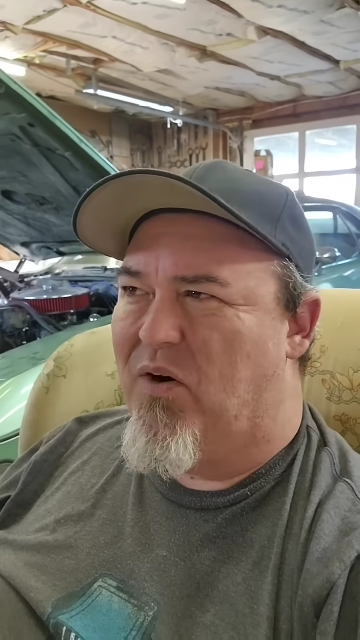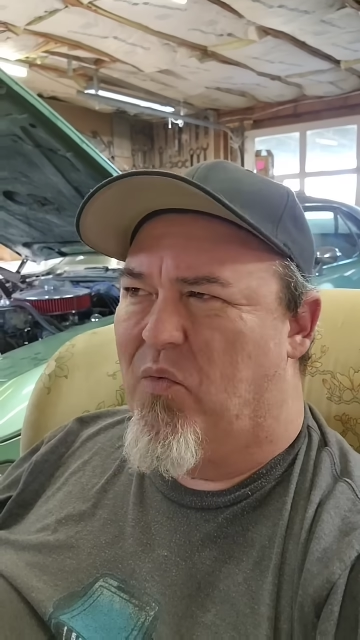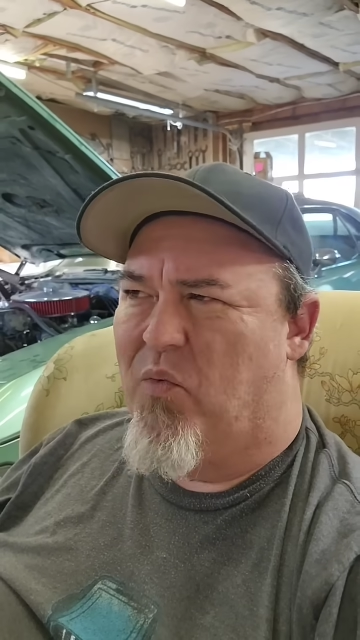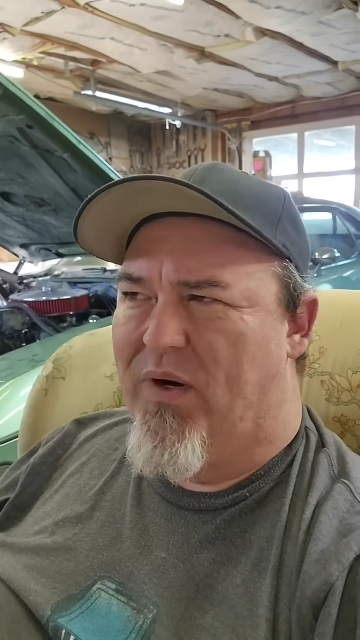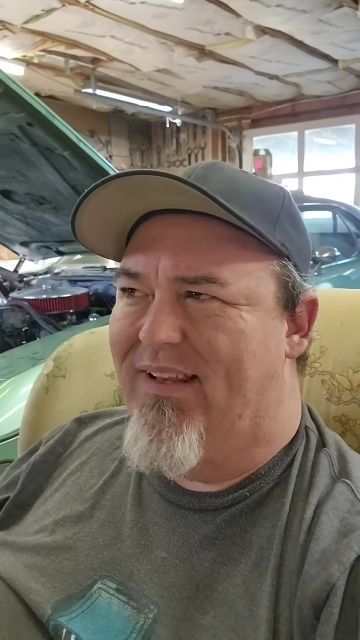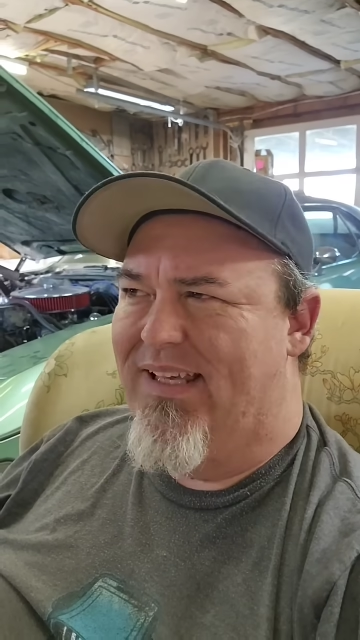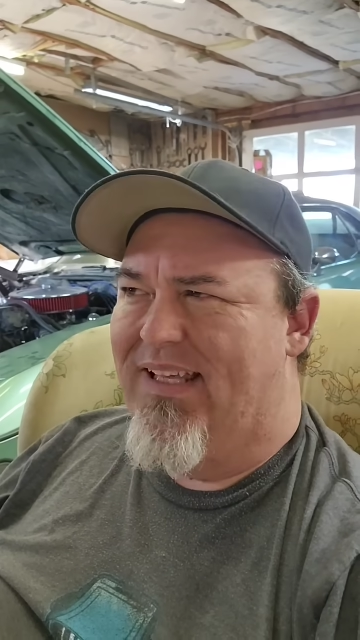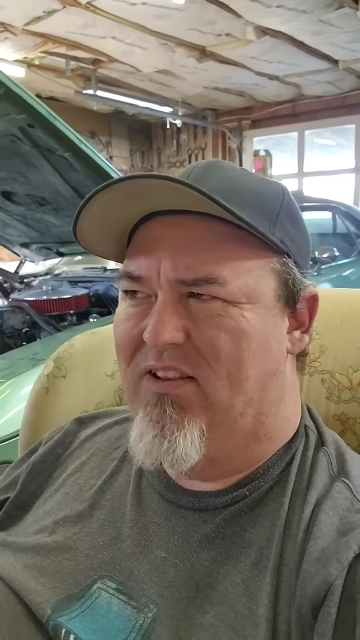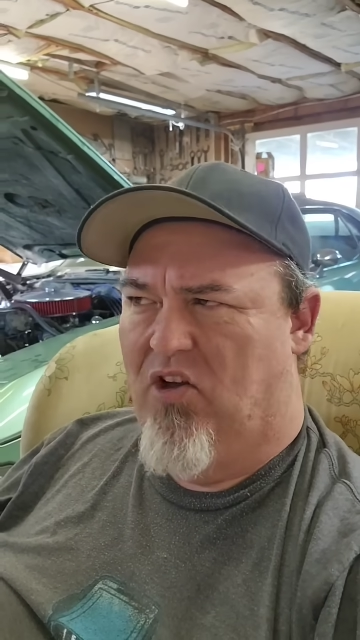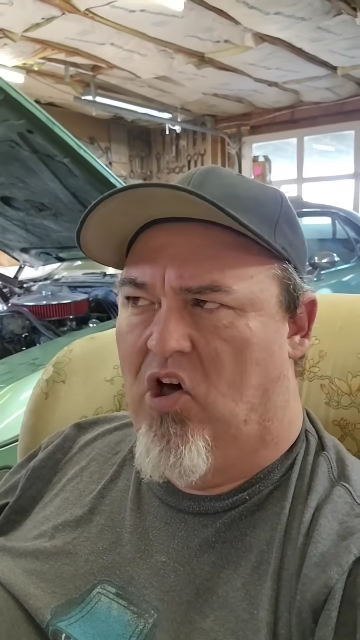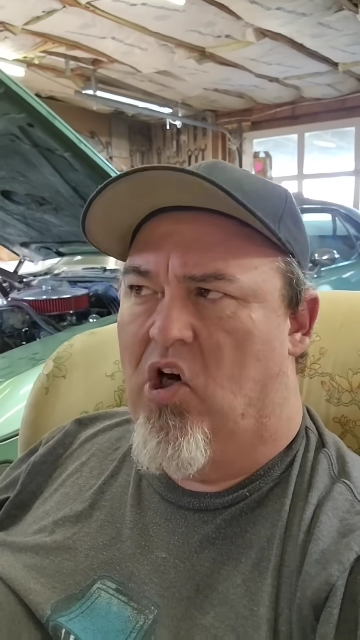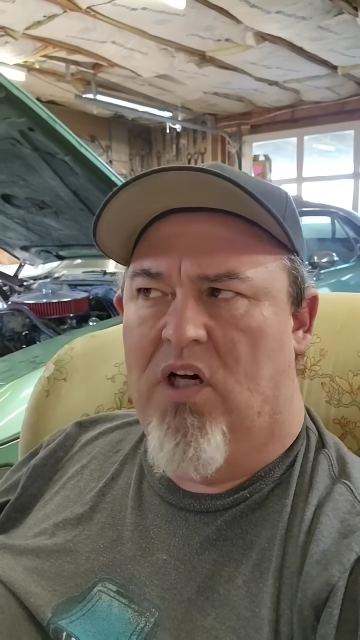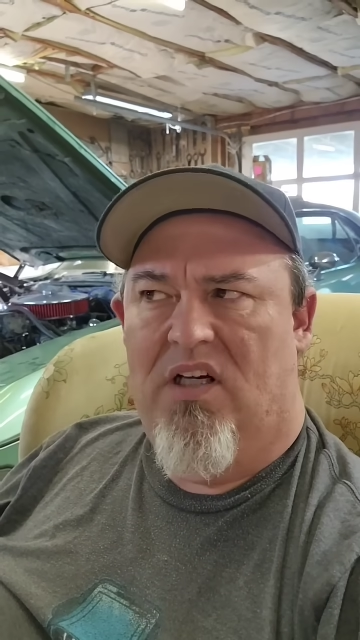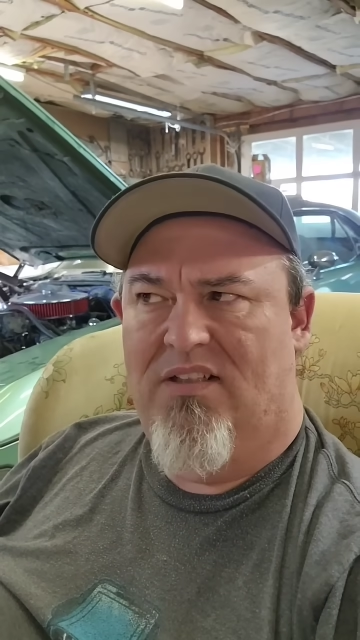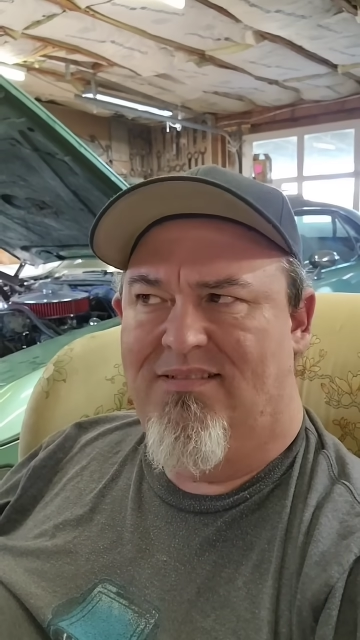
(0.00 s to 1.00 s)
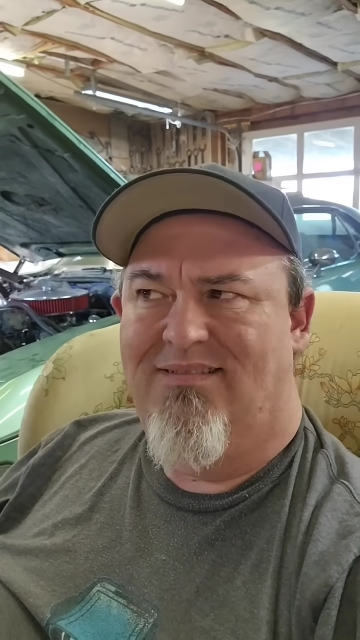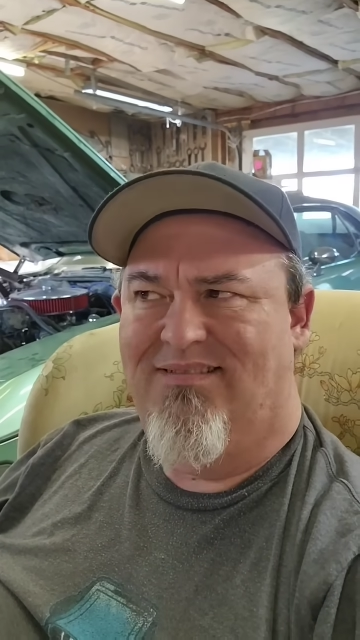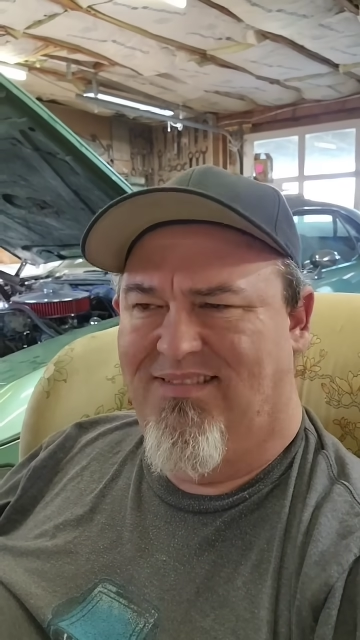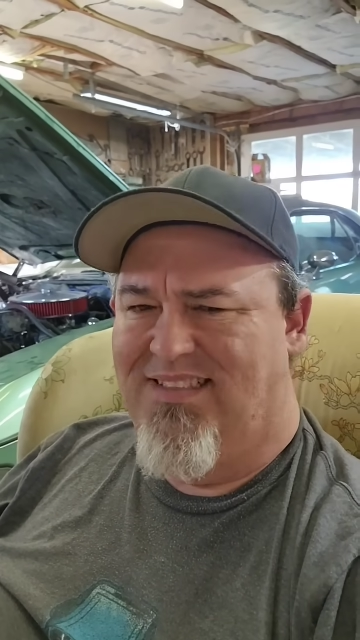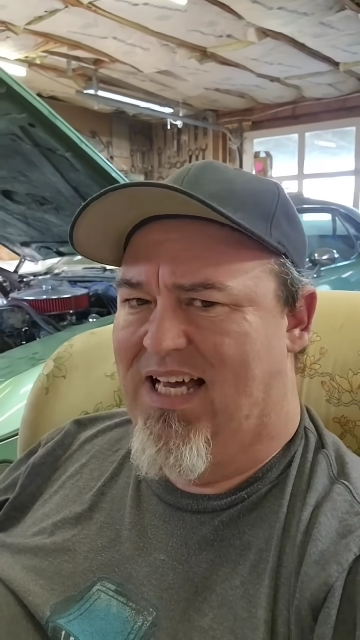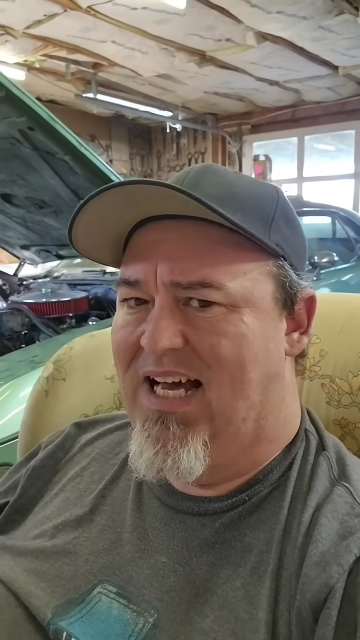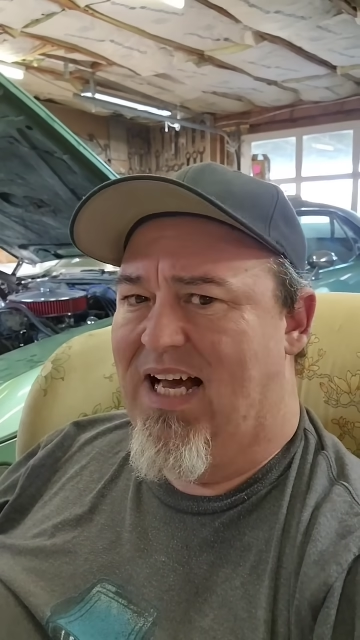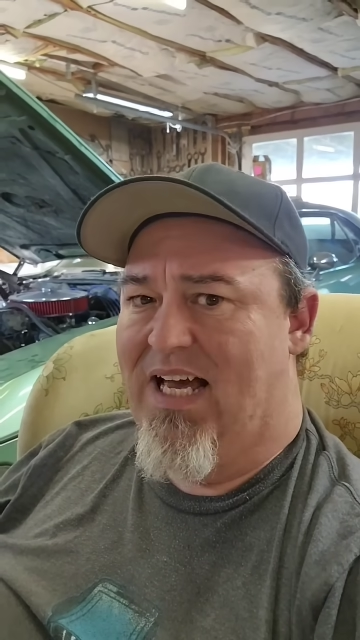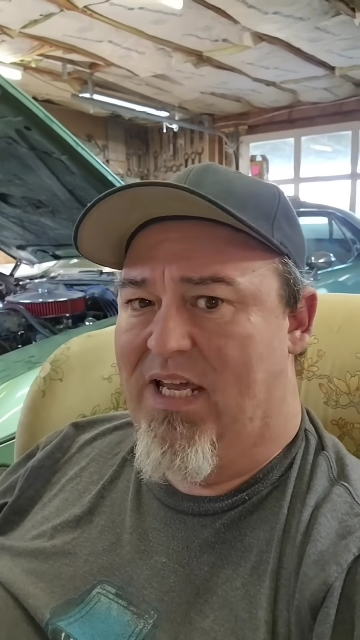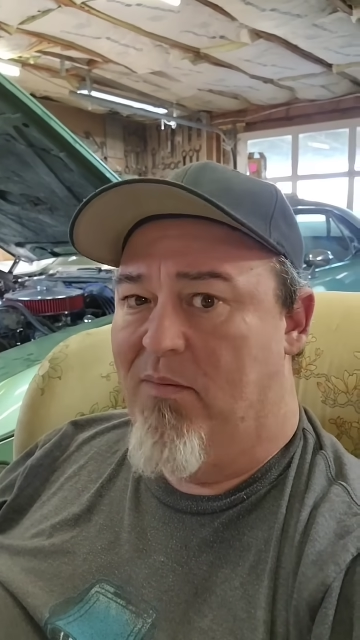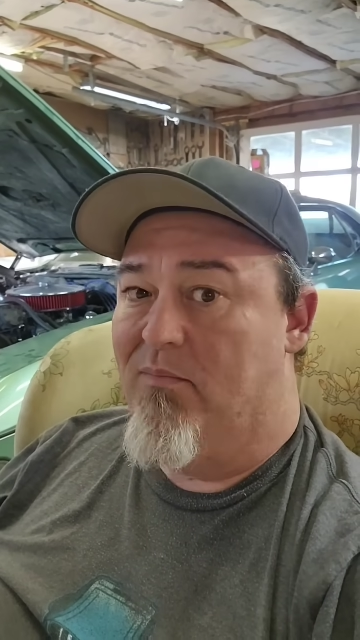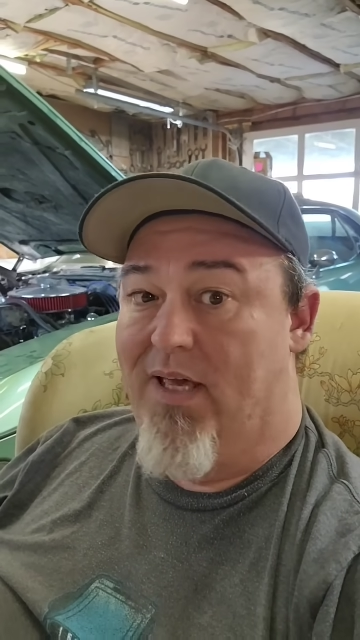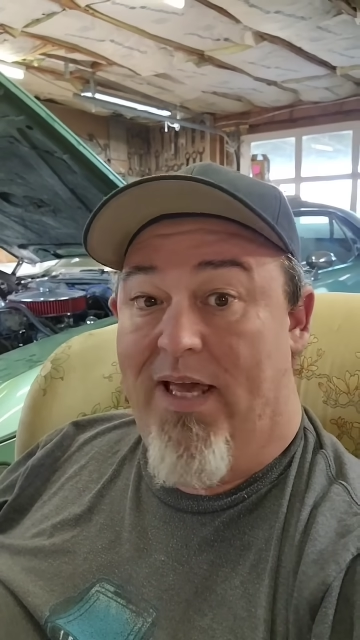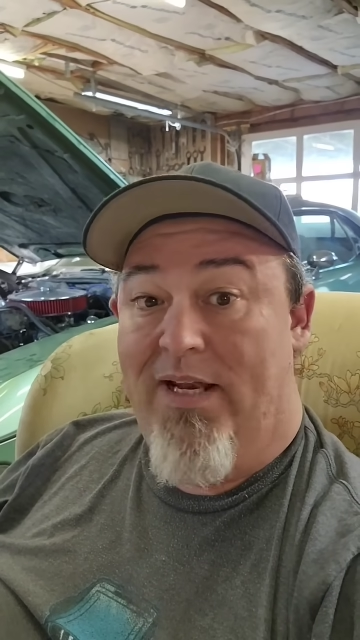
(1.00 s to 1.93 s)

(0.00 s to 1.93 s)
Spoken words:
like a really long time.